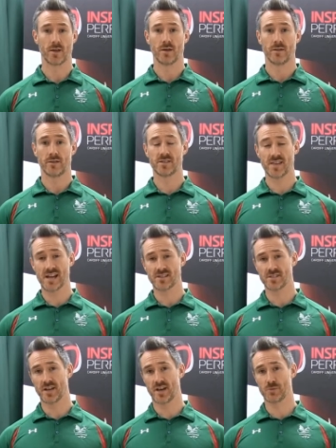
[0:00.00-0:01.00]
This
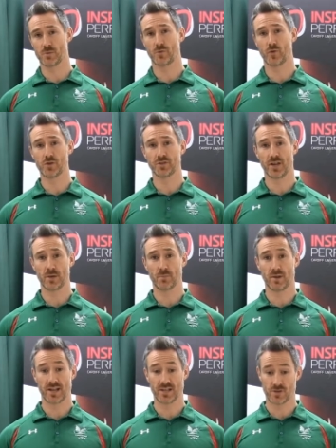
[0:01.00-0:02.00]
exercise will first take
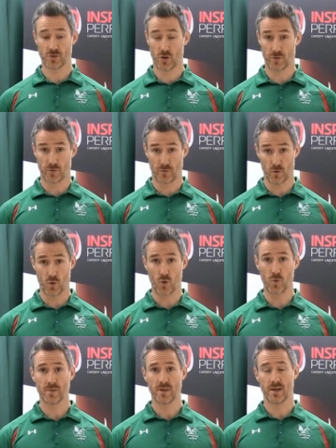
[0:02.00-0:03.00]
place on the
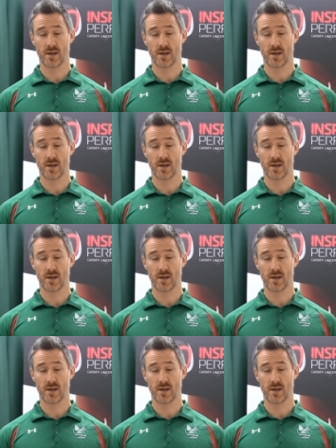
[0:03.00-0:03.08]
floor,